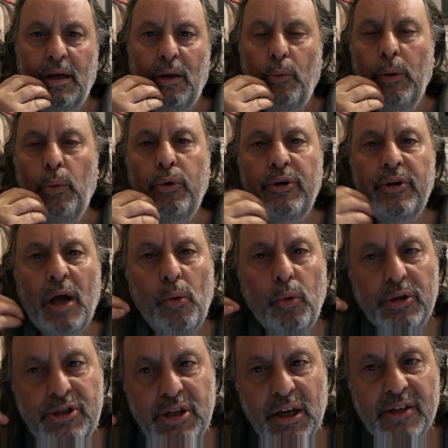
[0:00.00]
We wouldn't know
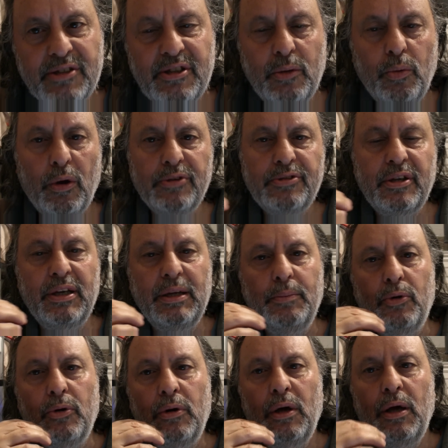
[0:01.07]
what jealousy was
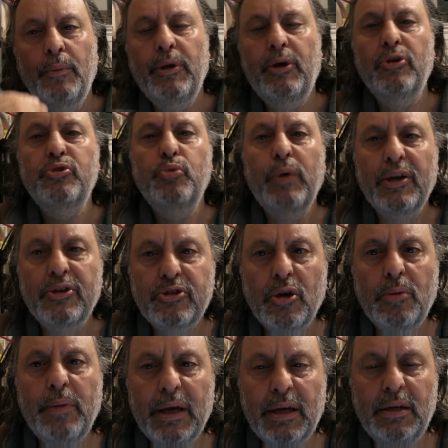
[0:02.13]
anymore because we are so
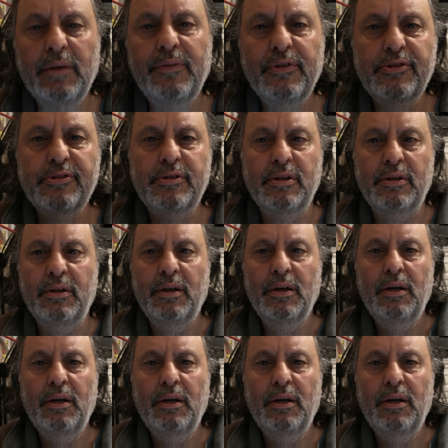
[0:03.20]
magnificent.